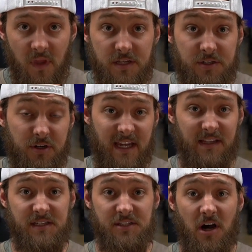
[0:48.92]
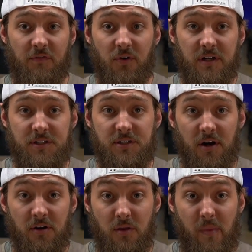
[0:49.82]
So to kick this off, we're going to
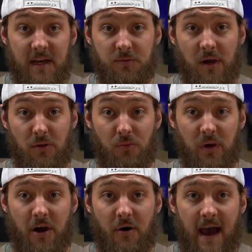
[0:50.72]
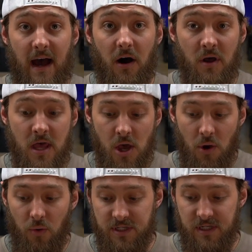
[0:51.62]
start in the best way that we know how,
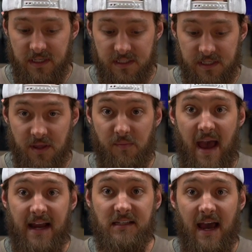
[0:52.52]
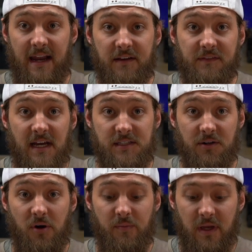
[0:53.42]
which is the Mac Daddy of test
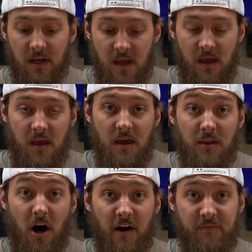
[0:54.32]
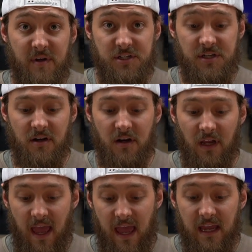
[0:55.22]
equipment, the Hoffman
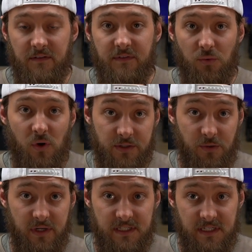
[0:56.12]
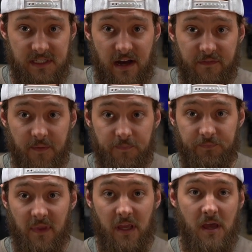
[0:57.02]
Engineering ANV 126 Alpha.
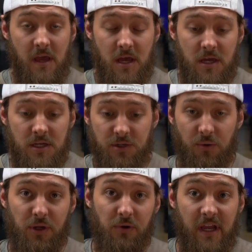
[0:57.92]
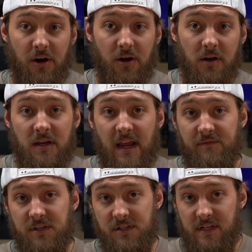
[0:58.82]
So when you hear night
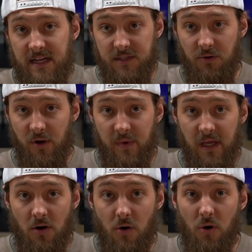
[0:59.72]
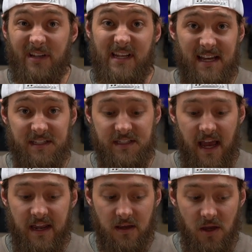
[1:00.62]
vision test equipment or a test
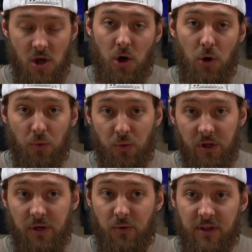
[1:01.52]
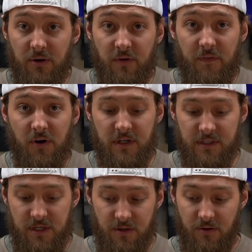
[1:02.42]
set, really what they're referring
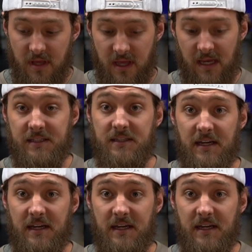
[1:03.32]
to is